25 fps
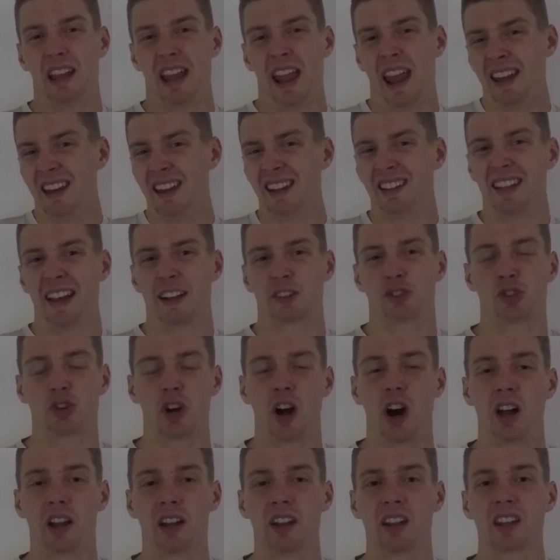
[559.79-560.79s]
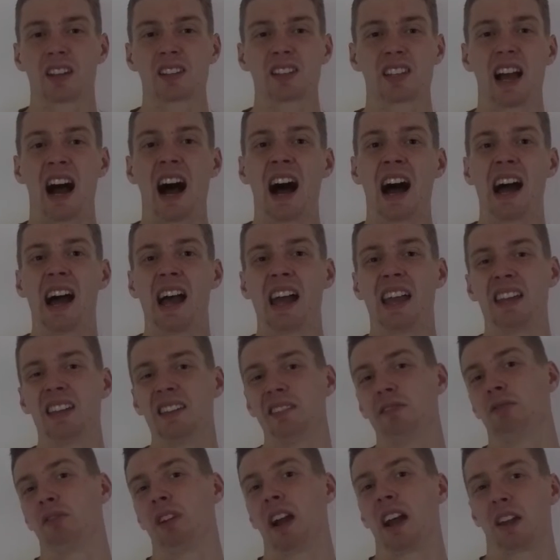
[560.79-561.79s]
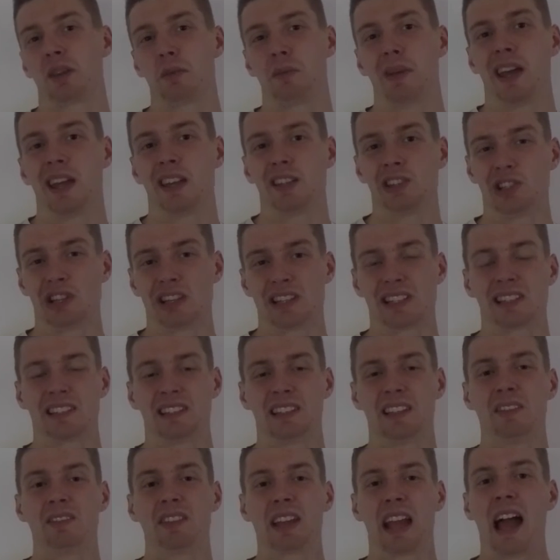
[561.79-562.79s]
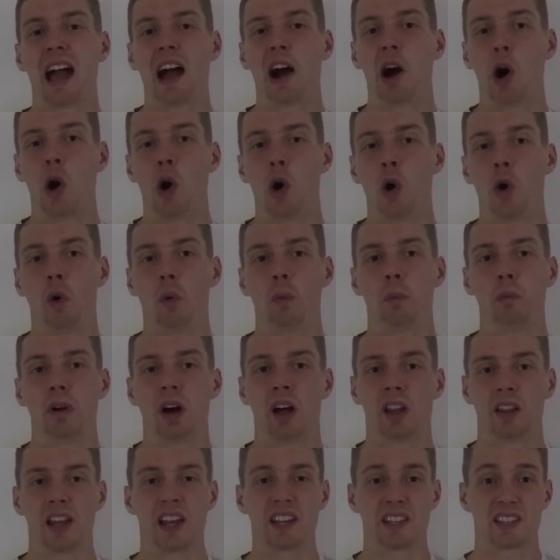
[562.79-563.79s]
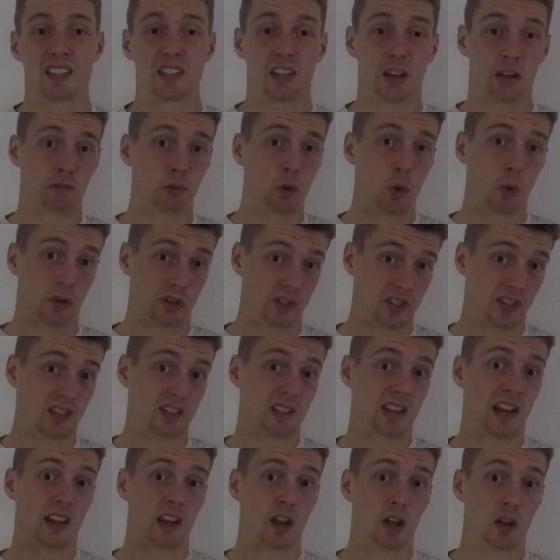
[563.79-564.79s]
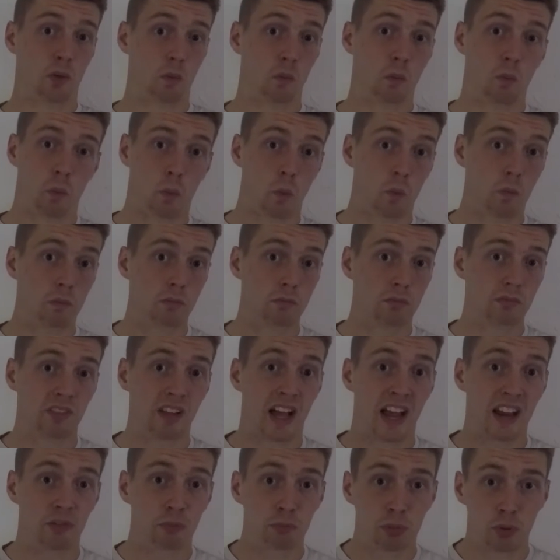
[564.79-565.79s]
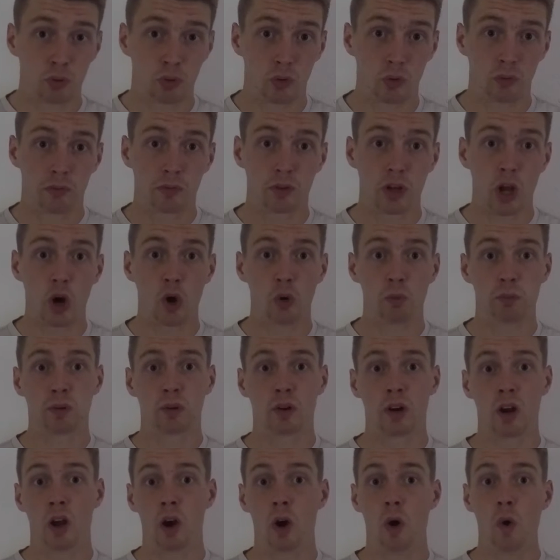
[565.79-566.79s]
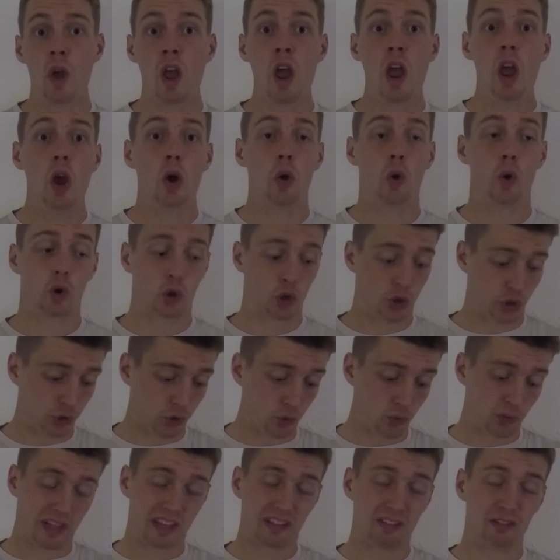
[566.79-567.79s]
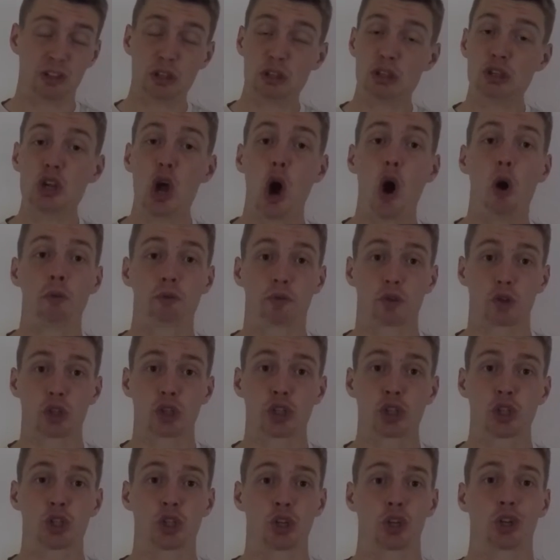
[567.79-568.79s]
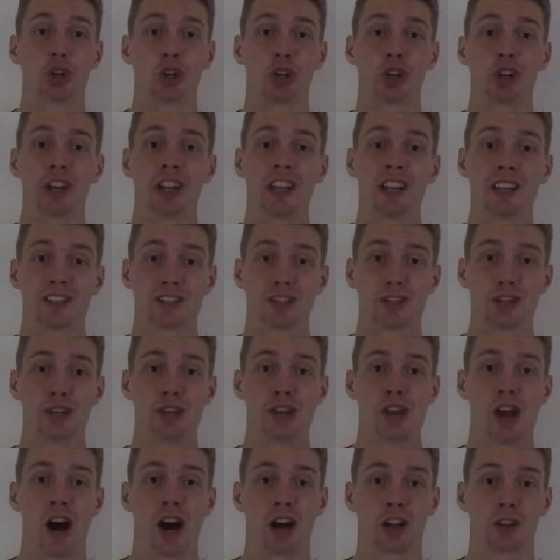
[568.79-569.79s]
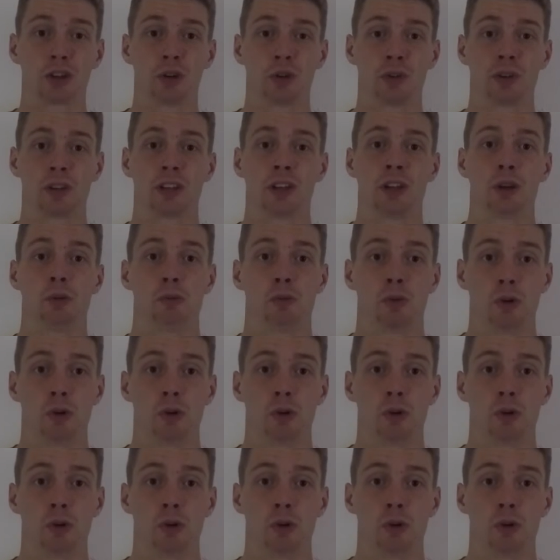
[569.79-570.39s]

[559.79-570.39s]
any electronics, I recommend just leaving at home, unless of course it's like a life-proof GoPro, or you know for sure it's not going to get